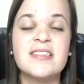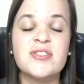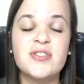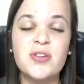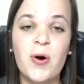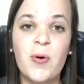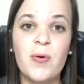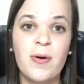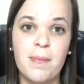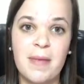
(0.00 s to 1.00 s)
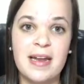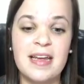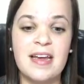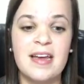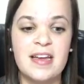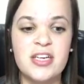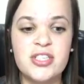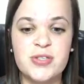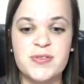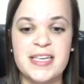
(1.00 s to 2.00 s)
so many
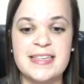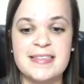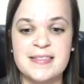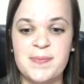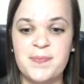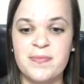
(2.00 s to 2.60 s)
uses.